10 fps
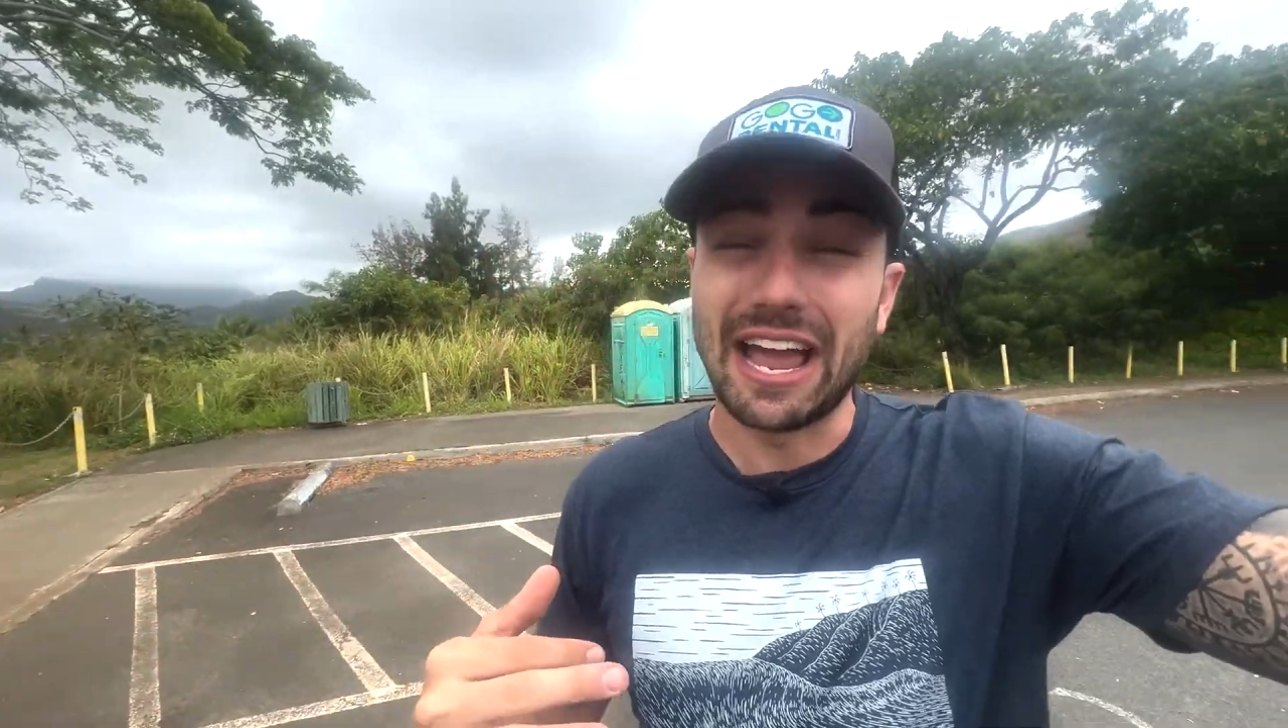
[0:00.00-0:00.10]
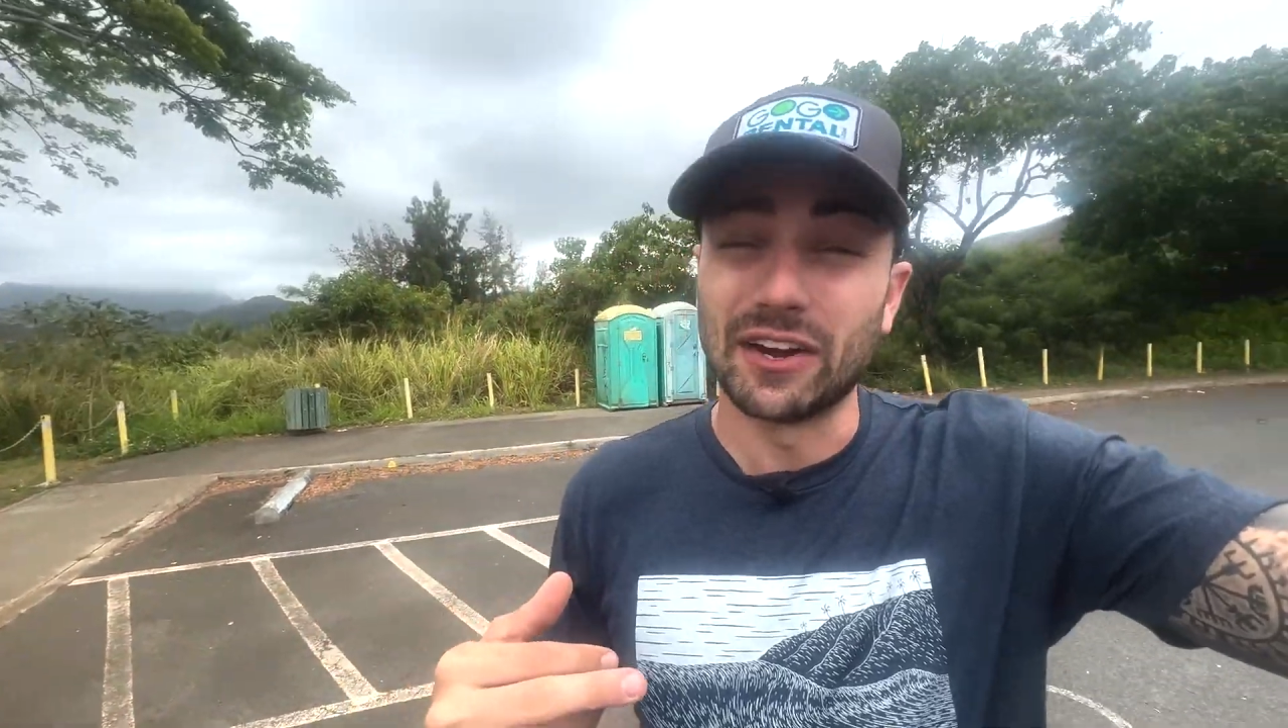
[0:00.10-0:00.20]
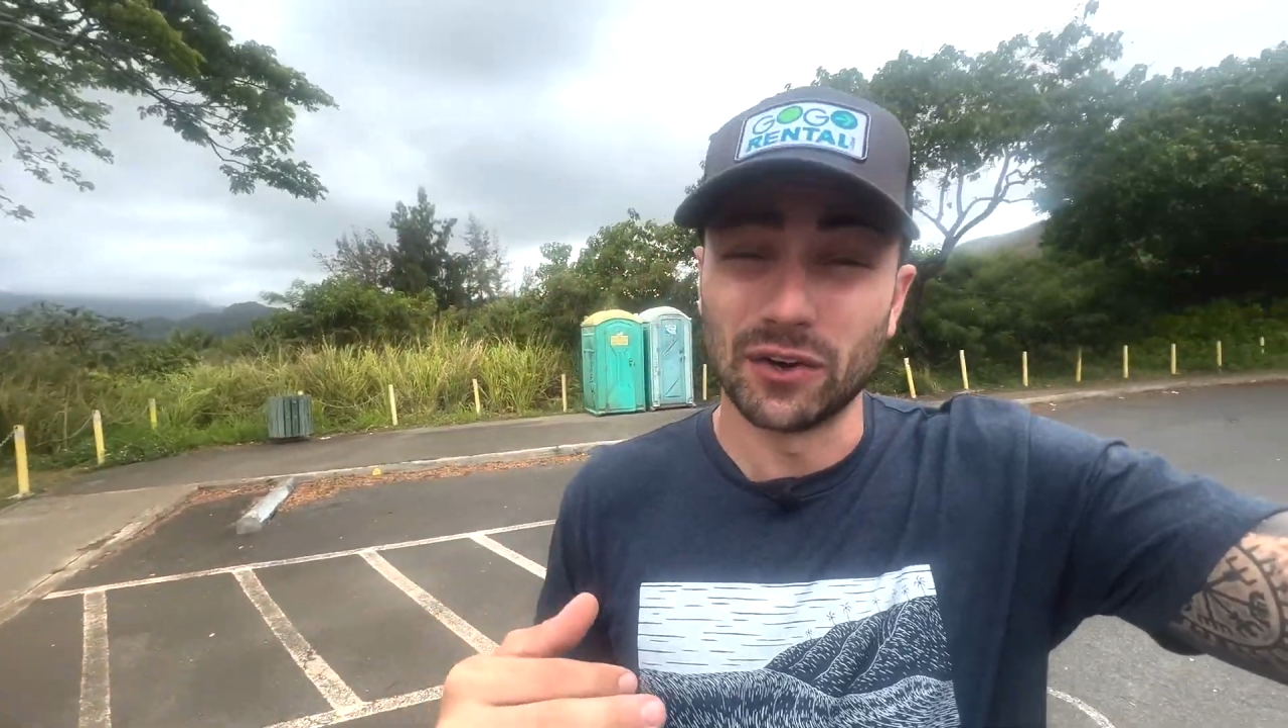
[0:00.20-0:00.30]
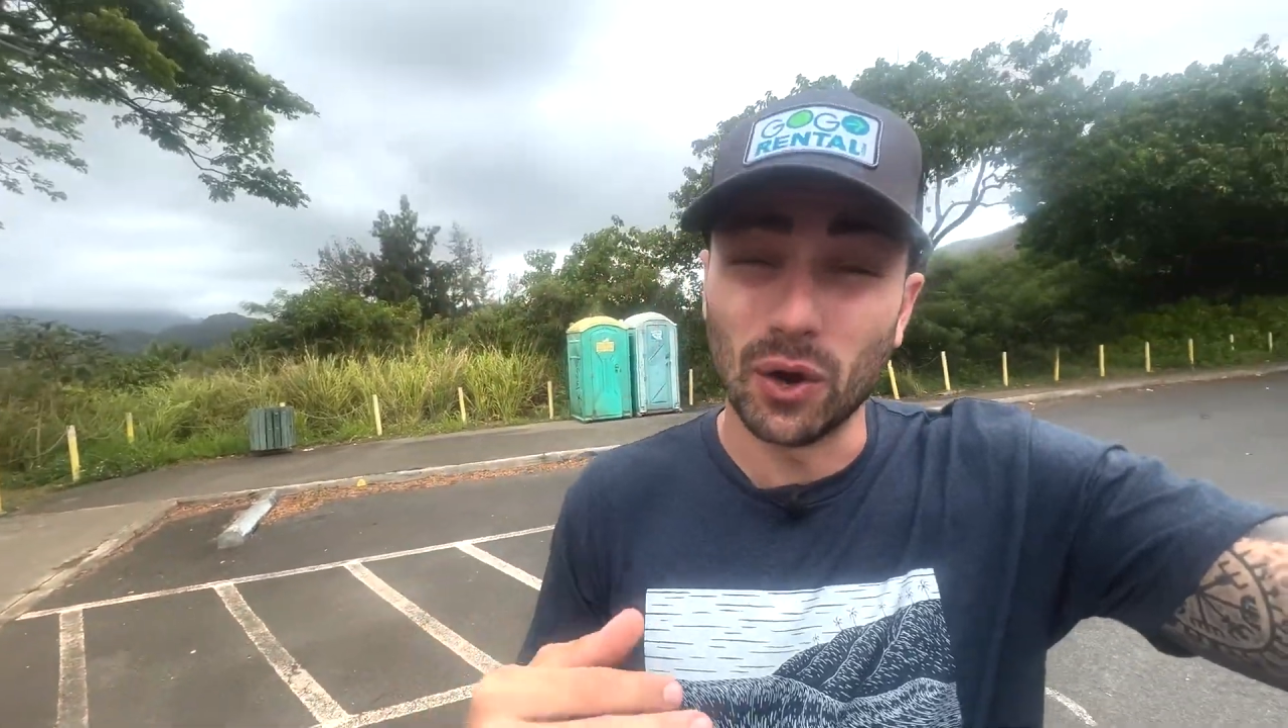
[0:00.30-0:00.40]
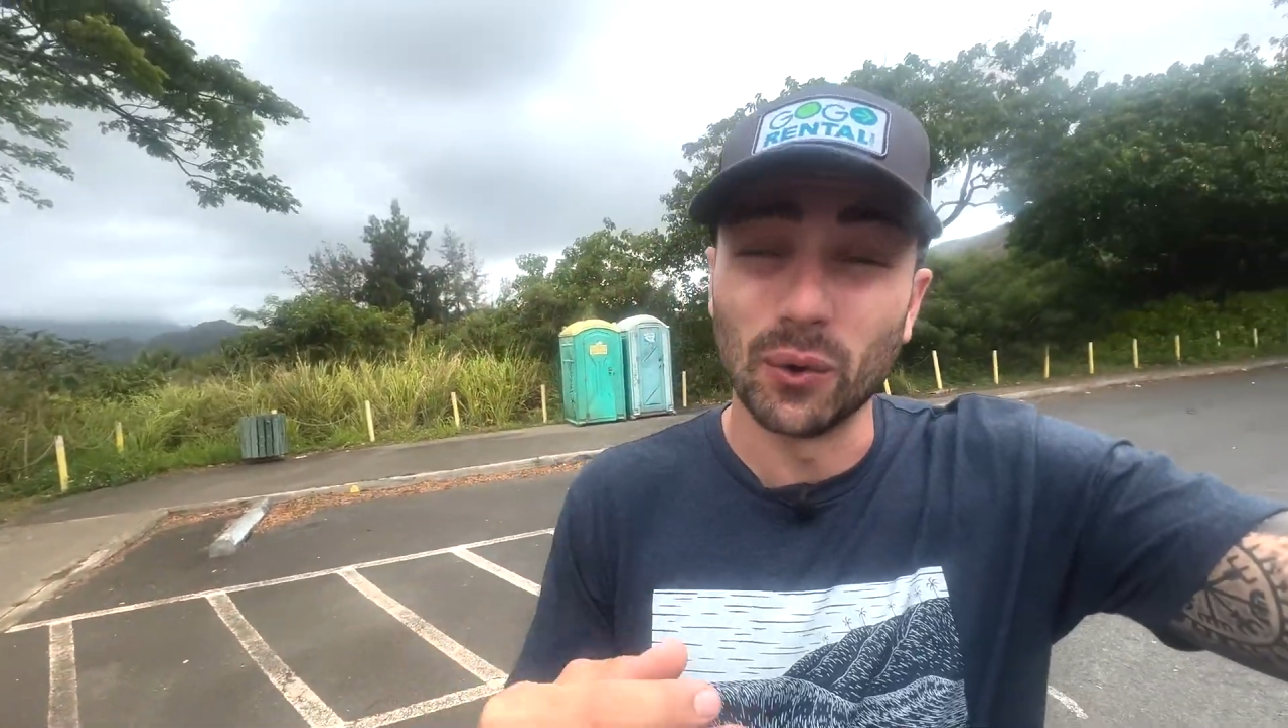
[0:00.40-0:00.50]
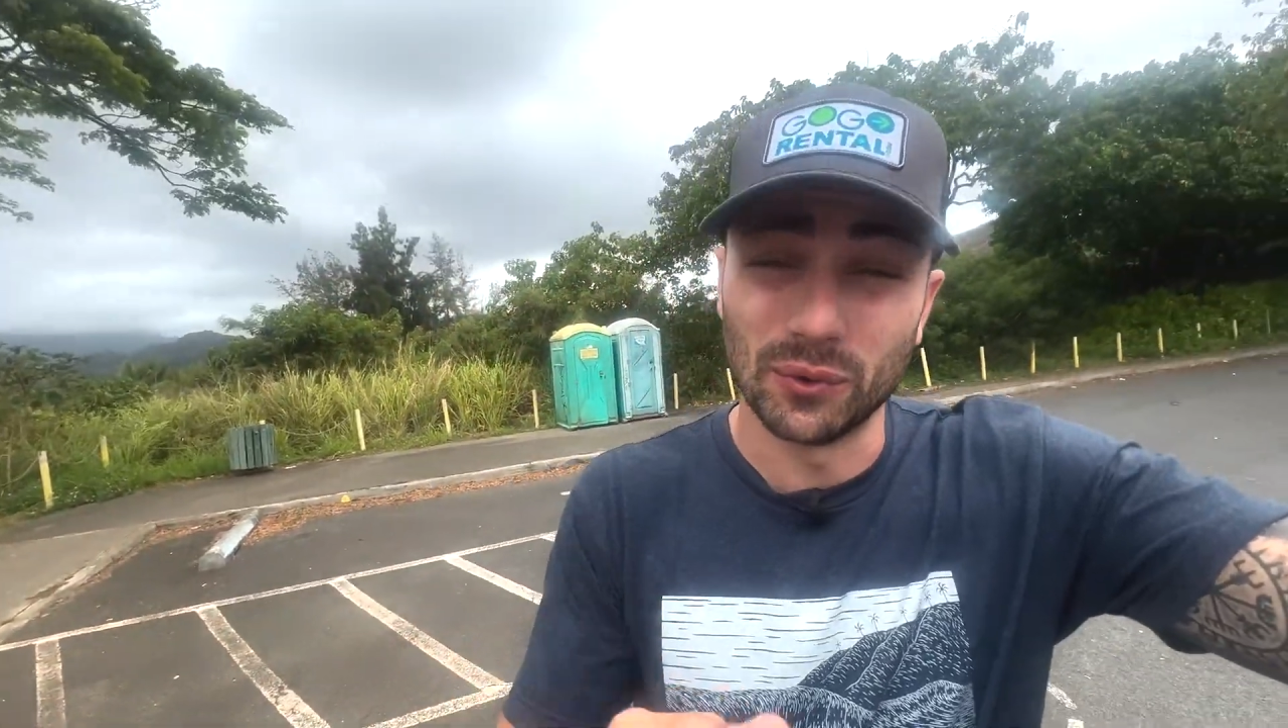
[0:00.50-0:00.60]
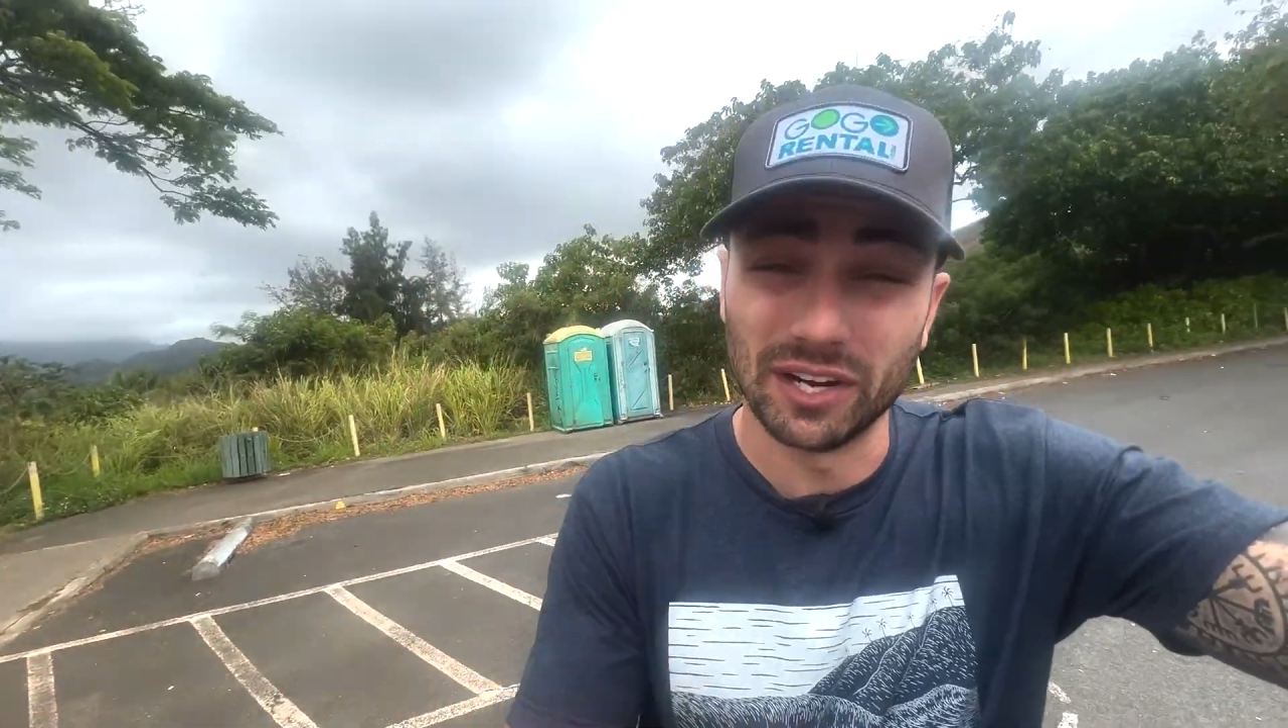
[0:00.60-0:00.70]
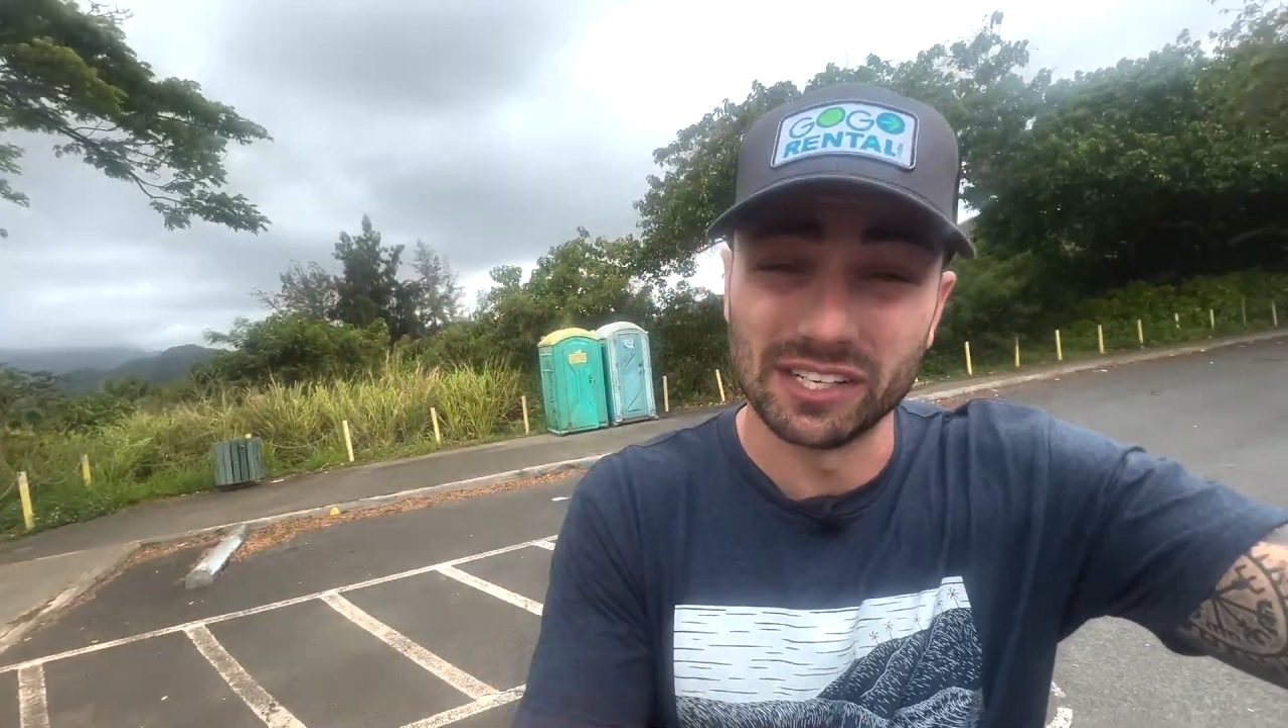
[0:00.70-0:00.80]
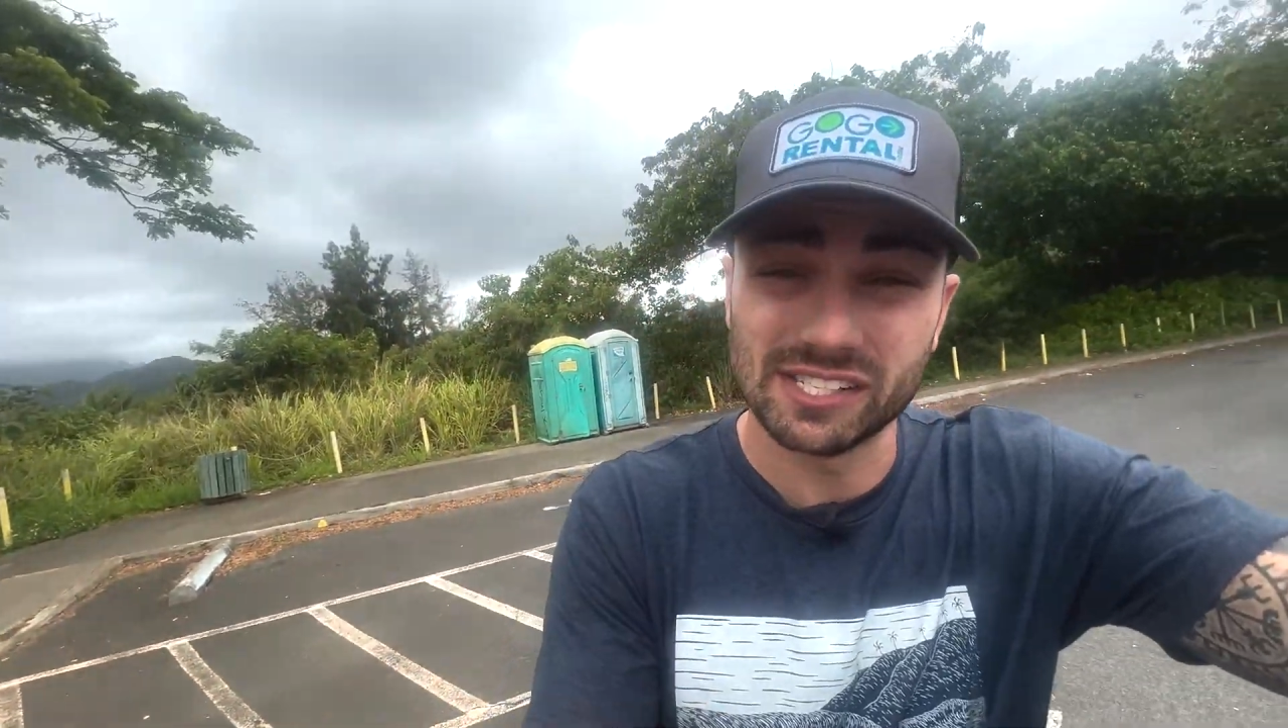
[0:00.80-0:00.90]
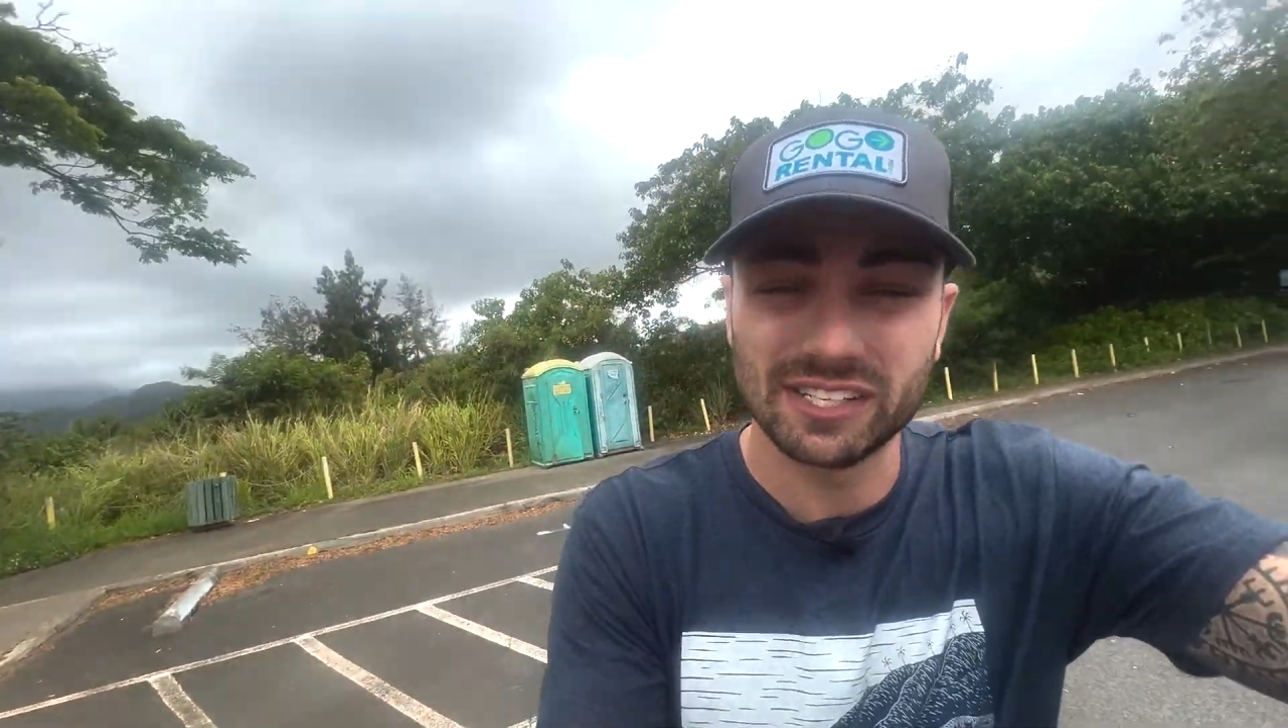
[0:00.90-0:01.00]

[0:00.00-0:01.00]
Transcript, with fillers: at your own risk.